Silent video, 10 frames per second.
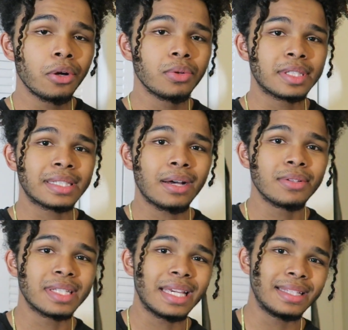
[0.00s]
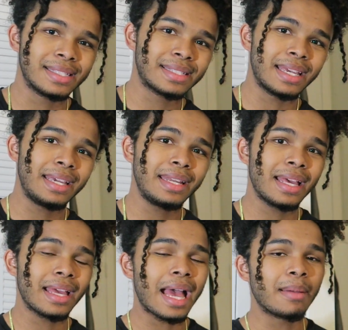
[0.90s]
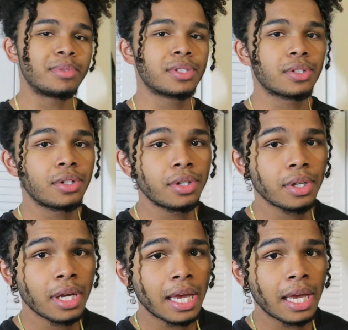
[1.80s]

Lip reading: know it sounds insane, absurd,